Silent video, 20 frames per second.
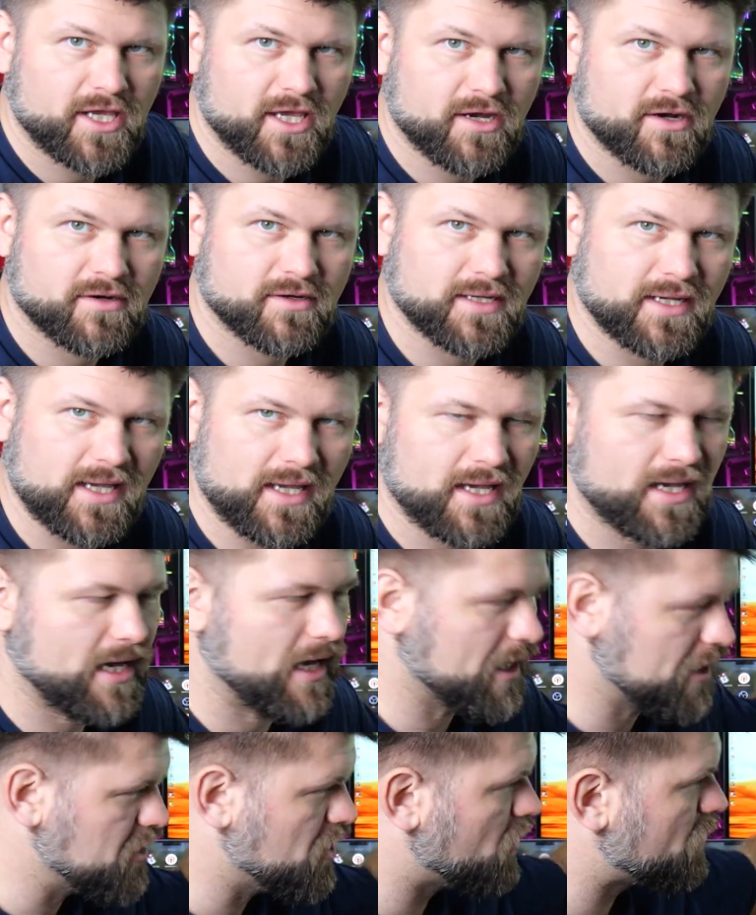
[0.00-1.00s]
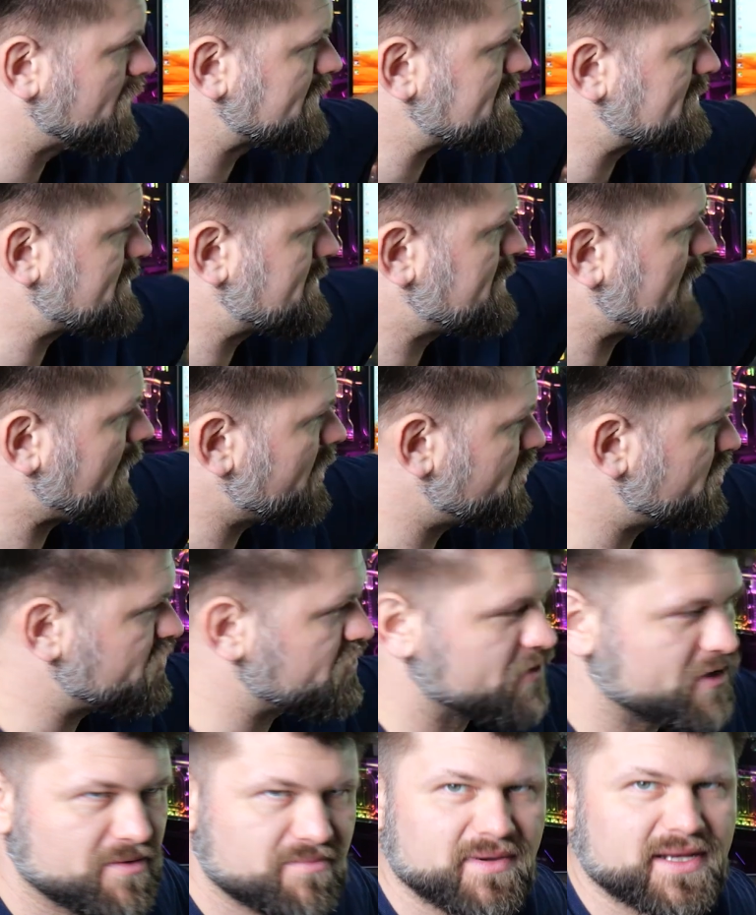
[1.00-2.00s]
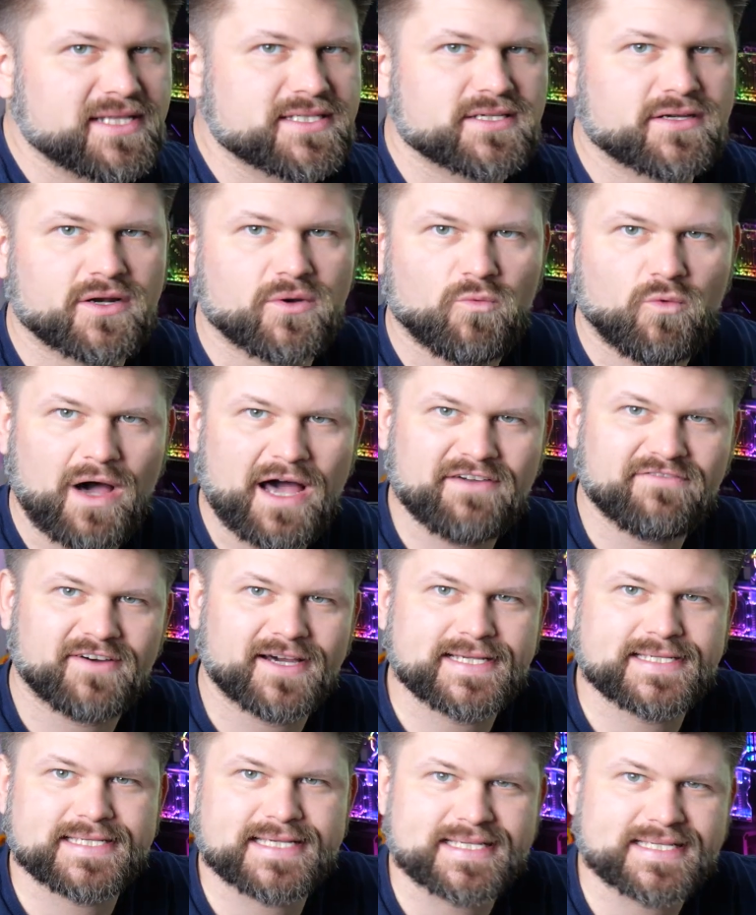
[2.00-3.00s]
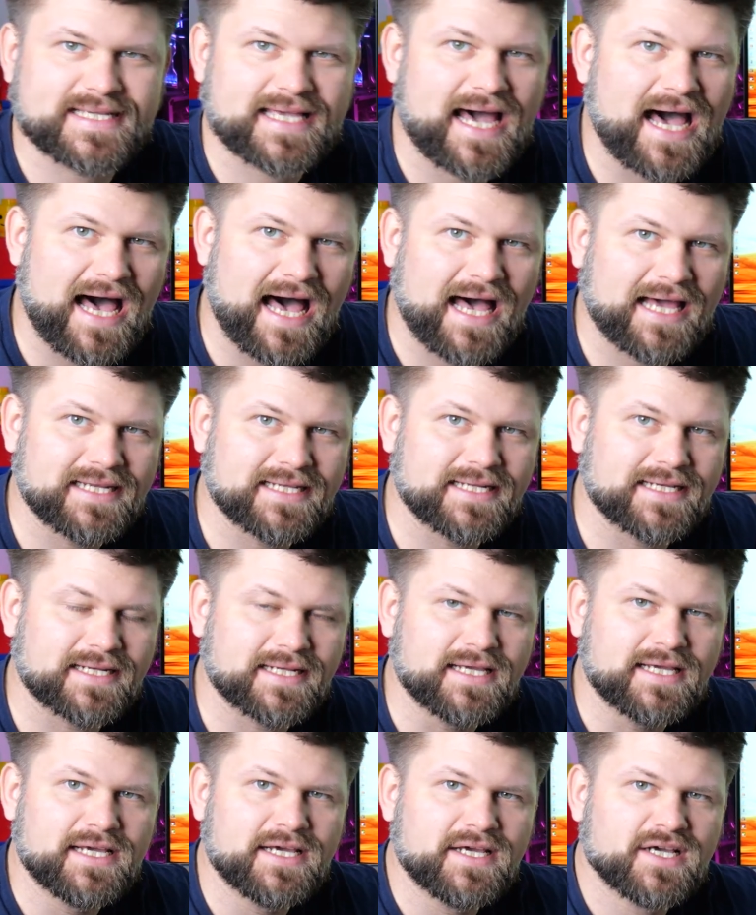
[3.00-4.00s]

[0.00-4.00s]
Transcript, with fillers: here. I know it's stationary, but it's got a Wi-Fi 6 card in it.